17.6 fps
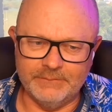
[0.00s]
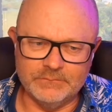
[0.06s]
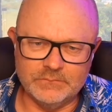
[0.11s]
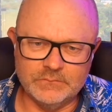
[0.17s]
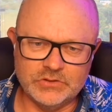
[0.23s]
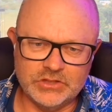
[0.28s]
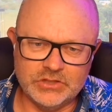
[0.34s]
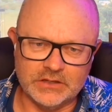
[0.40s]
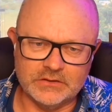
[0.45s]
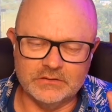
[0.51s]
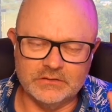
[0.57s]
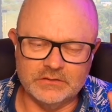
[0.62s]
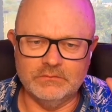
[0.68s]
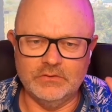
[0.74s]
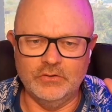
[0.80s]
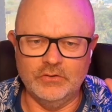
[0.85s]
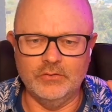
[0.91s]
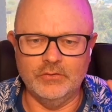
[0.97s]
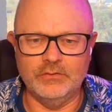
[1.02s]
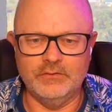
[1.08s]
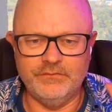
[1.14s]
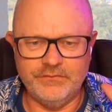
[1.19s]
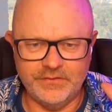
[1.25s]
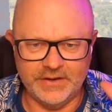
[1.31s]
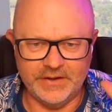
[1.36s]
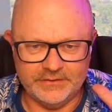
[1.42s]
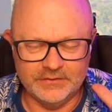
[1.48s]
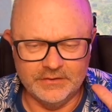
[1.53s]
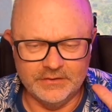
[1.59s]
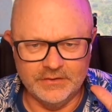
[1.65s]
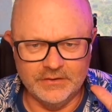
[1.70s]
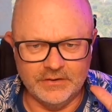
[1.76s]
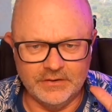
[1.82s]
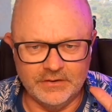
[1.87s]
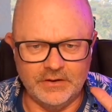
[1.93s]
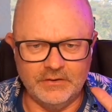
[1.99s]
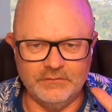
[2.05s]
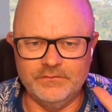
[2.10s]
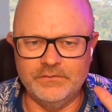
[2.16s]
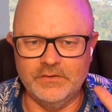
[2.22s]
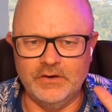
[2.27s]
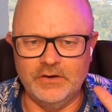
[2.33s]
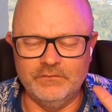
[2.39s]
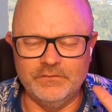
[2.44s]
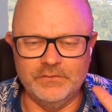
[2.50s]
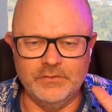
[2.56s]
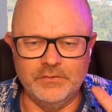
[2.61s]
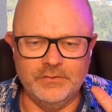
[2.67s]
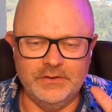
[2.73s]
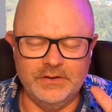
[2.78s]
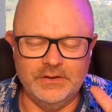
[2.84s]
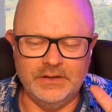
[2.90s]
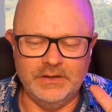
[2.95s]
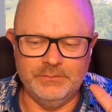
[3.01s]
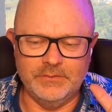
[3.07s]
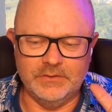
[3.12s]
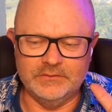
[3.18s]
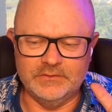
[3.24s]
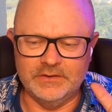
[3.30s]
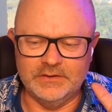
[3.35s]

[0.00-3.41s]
check your fit of your AirPods.